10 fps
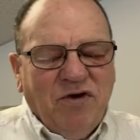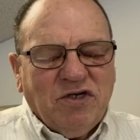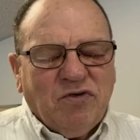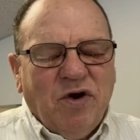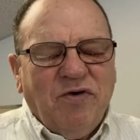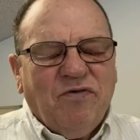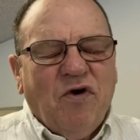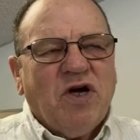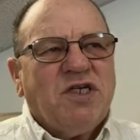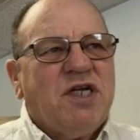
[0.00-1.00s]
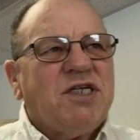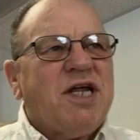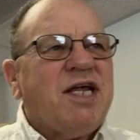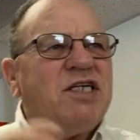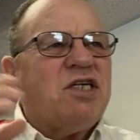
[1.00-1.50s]
Verse 24
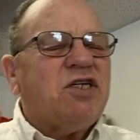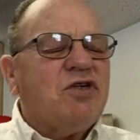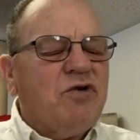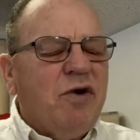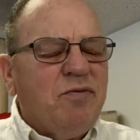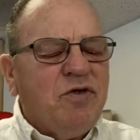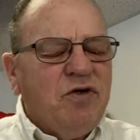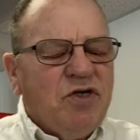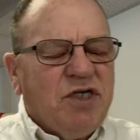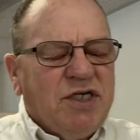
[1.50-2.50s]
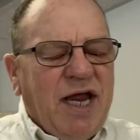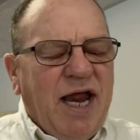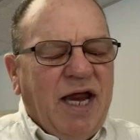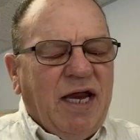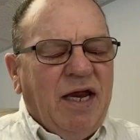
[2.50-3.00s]
says, as the scriptures
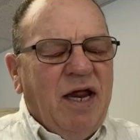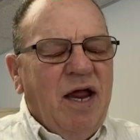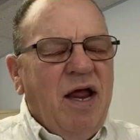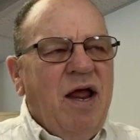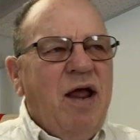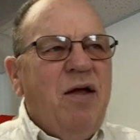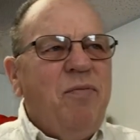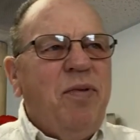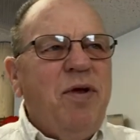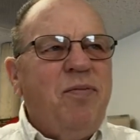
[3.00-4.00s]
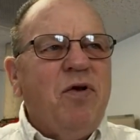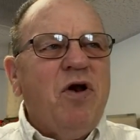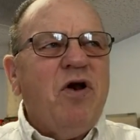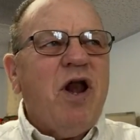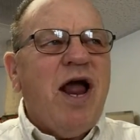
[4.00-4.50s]
say,
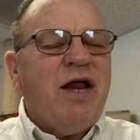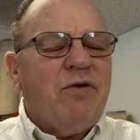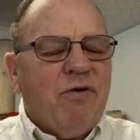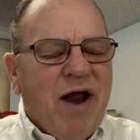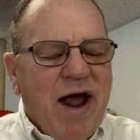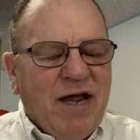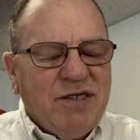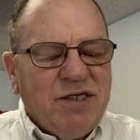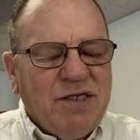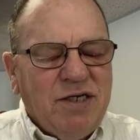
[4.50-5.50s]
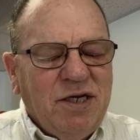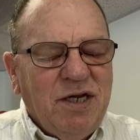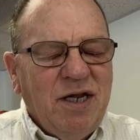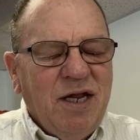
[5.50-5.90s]
people are like grass,